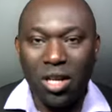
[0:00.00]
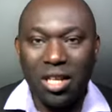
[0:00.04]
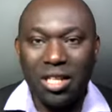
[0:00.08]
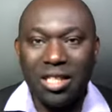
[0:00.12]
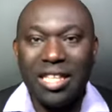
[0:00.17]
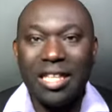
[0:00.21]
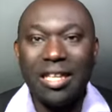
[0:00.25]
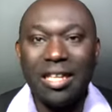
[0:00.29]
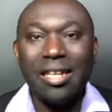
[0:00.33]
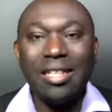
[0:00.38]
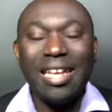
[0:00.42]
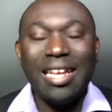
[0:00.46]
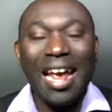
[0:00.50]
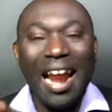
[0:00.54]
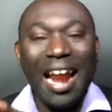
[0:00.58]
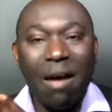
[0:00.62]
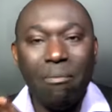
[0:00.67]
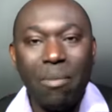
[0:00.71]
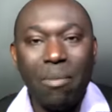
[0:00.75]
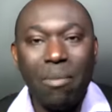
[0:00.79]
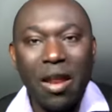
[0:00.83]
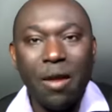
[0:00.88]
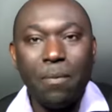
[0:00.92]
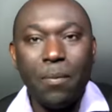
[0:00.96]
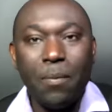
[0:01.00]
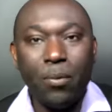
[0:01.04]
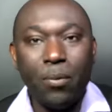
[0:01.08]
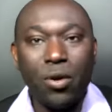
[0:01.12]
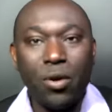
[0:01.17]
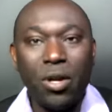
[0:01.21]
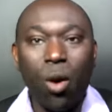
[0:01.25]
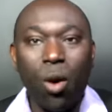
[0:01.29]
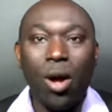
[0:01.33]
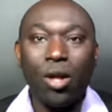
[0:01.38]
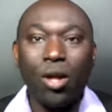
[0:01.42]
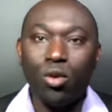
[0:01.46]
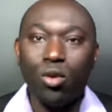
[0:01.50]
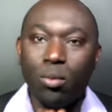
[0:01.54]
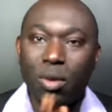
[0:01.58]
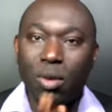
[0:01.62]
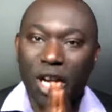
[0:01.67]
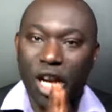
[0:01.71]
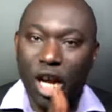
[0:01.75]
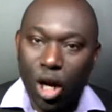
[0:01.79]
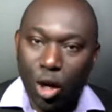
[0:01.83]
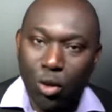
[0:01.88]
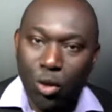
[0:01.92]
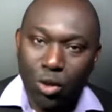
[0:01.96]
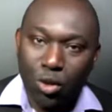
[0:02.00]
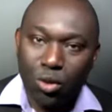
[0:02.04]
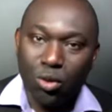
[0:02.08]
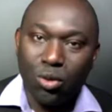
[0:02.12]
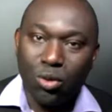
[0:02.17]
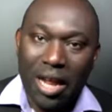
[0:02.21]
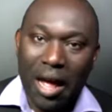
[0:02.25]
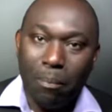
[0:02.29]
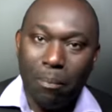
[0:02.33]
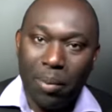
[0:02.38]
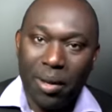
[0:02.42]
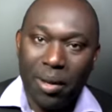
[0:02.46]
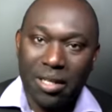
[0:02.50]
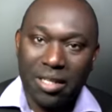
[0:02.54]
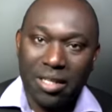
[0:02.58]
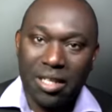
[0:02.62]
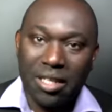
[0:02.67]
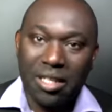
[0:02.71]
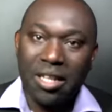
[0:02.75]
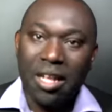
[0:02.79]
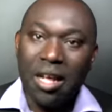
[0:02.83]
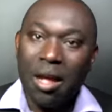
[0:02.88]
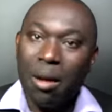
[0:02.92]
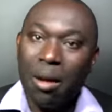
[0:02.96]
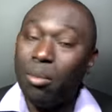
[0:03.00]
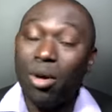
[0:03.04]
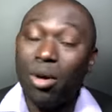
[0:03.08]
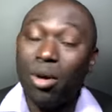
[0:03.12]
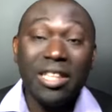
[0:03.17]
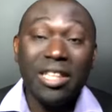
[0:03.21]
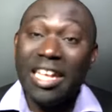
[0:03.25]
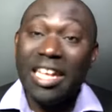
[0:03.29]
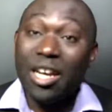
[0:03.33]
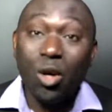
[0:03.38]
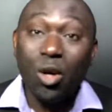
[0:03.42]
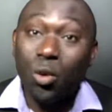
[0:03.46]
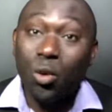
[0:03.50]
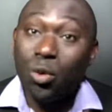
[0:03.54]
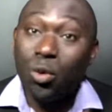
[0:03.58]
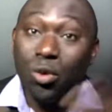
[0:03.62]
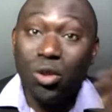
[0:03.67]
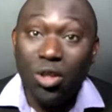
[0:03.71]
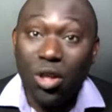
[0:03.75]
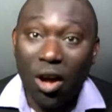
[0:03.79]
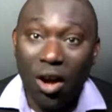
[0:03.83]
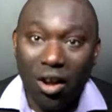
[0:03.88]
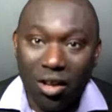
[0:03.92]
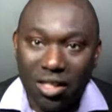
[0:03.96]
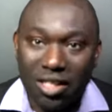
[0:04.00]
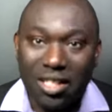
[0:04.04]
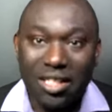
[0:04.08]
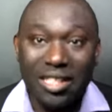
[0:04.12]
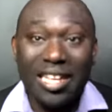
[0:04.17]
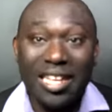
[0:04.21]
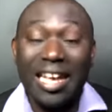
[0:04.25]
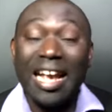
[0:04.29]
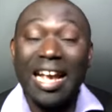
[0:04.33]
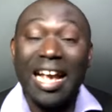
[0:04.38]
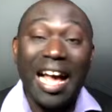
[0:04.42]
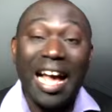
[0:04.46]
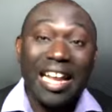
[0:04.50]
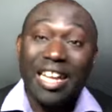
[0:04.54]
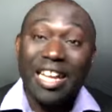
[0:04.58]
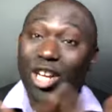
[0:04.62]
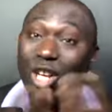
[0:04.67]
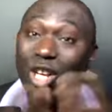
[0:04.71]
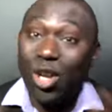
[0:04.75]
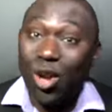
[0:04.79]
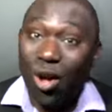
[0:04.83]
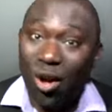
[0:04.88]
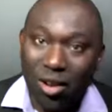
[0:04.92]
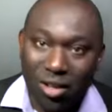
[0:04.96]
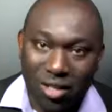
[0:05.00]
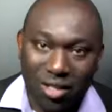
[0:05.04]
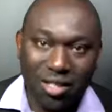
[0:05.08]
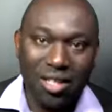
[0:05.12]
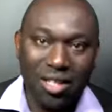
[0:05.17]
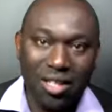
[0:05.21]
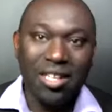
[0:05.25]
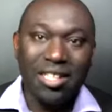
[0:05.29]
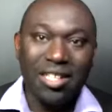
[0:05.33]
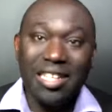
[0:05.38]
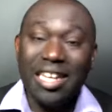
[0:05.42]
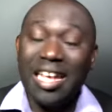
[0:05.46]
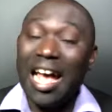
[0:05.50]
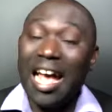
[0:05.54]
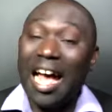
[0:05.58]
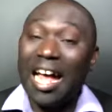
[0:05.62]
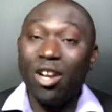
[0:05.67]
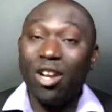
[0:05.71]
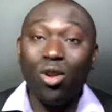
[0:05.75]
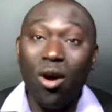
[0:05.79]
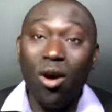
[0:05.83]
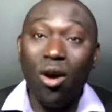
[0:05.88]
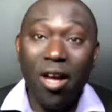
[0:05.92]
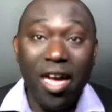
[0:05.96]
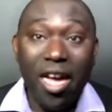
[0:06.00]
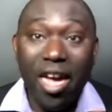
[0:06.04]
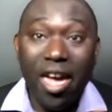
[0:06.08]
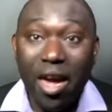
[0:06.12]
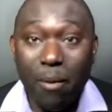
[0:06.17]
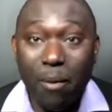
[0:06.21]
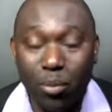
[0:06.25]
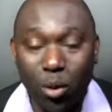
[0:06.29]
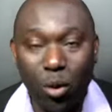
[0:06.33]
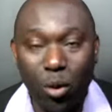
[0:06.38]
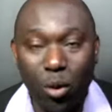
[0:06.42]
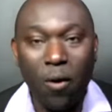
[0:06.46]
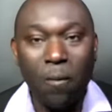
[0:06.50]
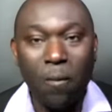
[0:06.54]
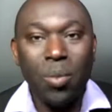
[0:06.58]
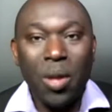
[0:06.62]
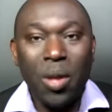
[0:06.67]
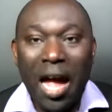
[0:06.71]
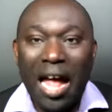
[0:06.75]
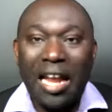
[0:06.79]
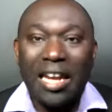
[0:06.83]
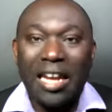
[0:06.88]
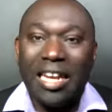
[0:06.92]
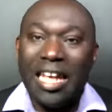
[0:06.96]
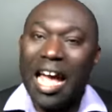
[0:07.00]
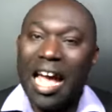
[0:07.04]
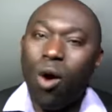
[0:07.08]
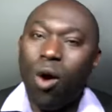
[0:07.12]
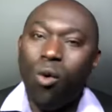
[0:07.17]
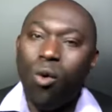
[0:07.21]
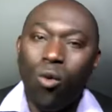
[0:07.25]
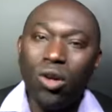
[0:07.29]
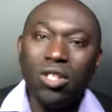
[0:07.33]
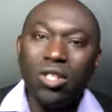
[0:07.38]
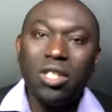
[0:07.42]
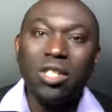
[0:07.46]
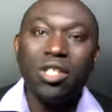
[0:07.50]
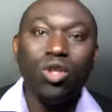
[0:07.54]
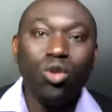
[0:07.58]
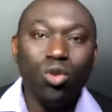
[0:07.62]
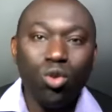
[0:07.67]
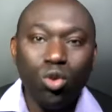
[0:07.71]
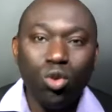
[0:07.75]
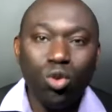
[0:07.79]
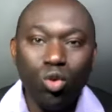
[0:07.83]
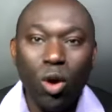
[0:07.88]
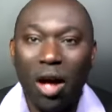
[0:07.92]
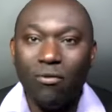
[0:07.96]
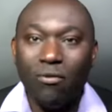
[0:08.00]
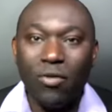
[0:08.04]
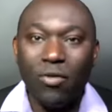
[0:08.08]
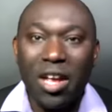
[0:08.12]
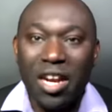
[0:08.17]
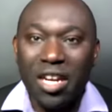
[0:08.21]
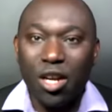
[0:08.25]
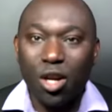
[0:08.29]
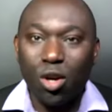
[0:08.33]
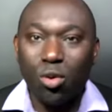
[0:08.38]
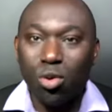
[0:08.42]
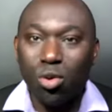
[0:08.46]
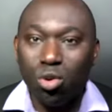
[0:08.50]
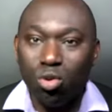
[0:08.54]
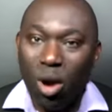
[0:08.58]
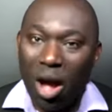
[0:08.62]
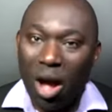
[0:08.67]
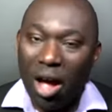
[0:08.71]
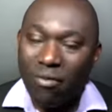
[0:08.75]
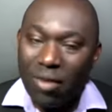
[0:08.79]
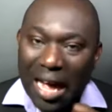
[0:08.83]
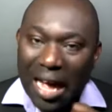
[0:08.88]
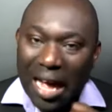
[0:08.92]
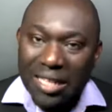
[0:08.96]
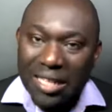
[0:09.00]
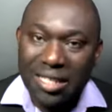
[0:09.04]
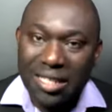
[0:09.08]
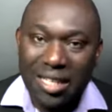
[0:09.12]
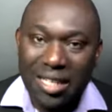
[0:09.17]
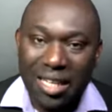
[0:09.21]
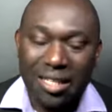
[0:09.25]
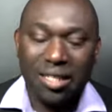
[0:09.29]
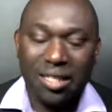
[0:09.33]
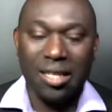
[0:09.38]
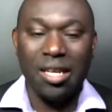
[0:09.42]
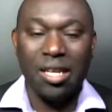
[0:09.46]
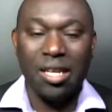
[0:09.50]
there are many people that want to be close to that person, but they could not, they cannot, they are not able, and they are wondering, you are very close, you have access